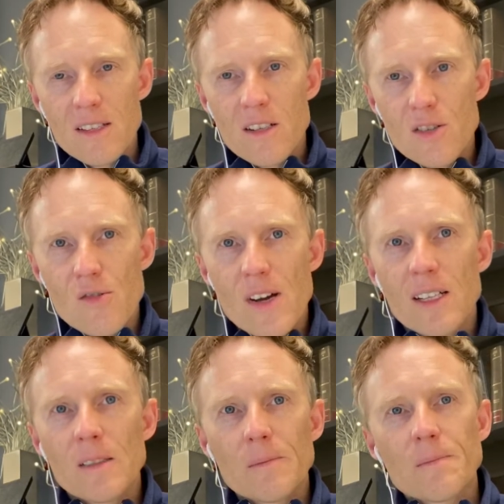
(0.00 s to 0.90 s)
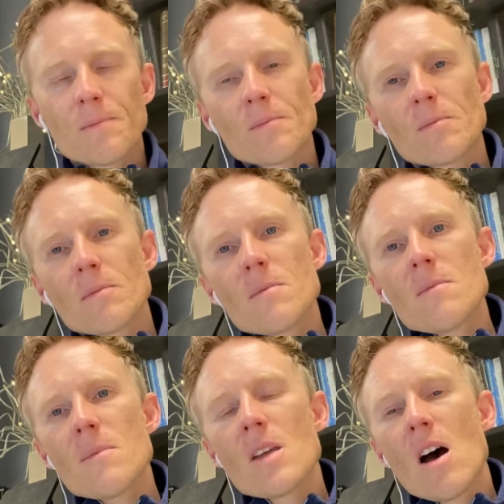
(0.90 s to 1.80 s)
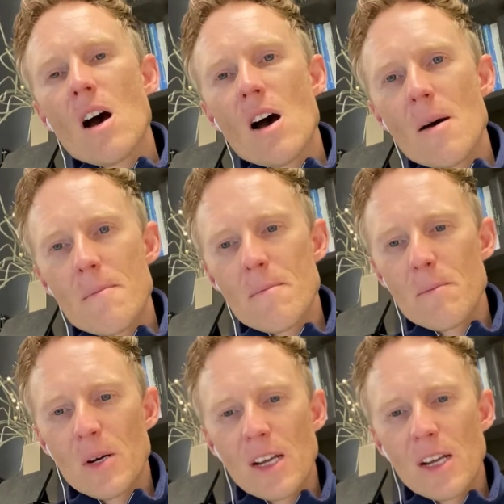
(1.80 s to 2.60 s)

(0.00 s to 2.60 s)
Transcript: is correct. But